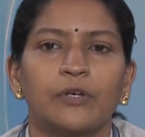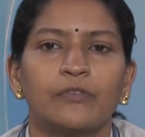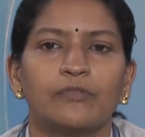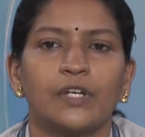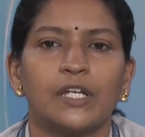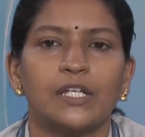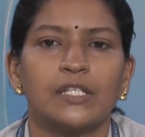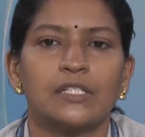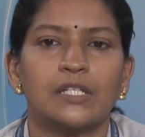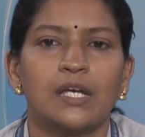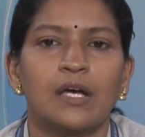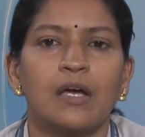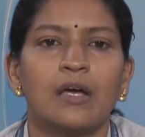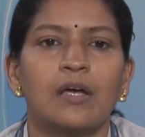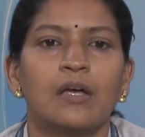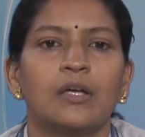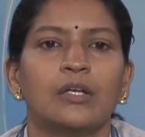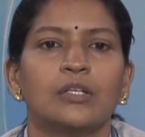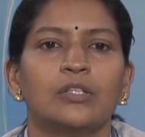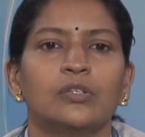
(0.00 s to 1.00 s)
of
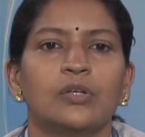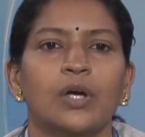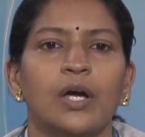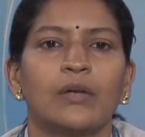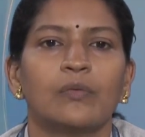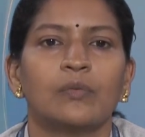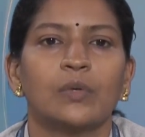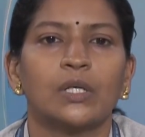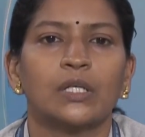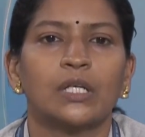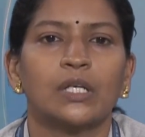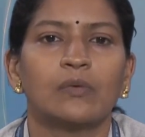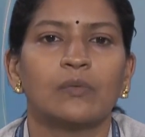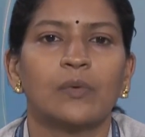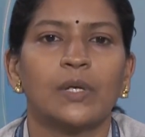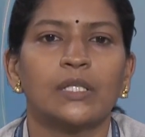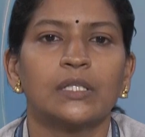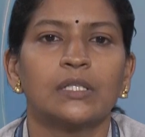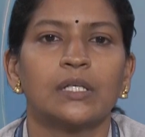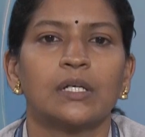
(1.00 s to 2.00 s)
data you are working
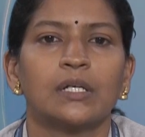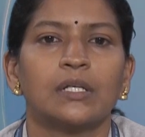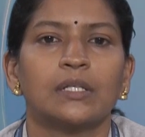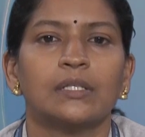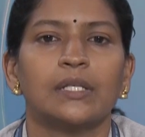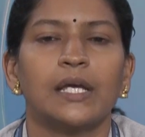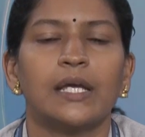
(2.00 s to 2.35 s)
with,